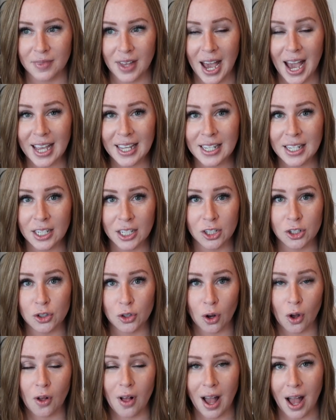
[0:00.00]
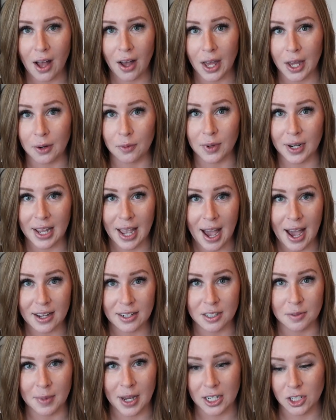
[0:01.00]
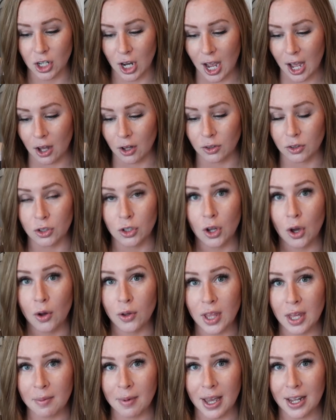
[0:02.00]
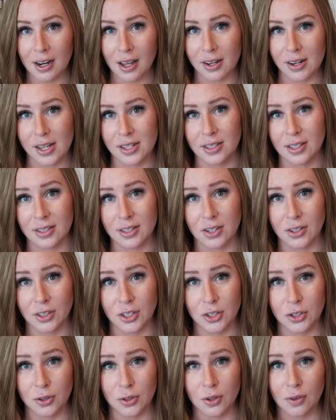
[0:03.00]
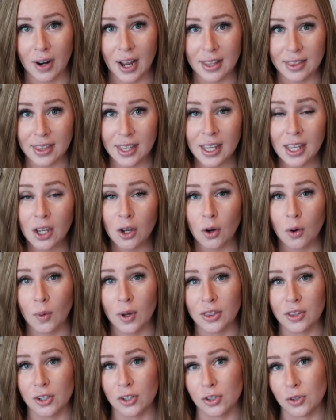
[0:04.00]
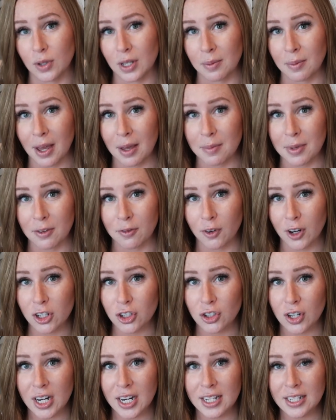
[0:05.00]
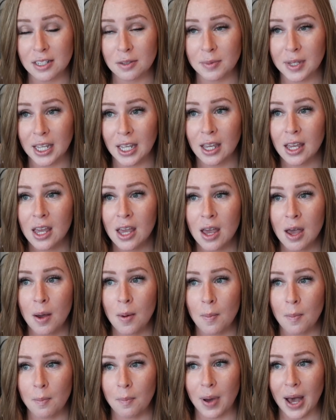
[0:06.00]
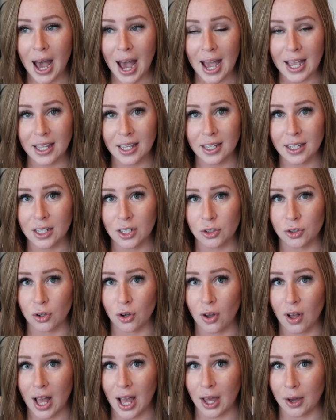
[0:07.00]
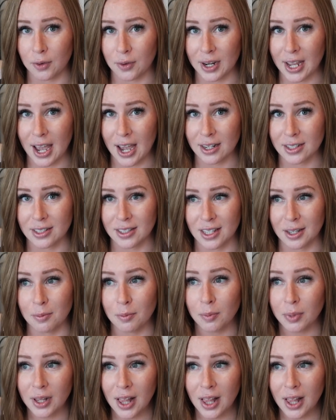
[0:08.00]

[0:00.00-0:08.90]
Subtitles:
I can control how I react to my child. No, they might not necessarily do the right thing, or what they're doing might be frustrating to me, but I can control how I react to them.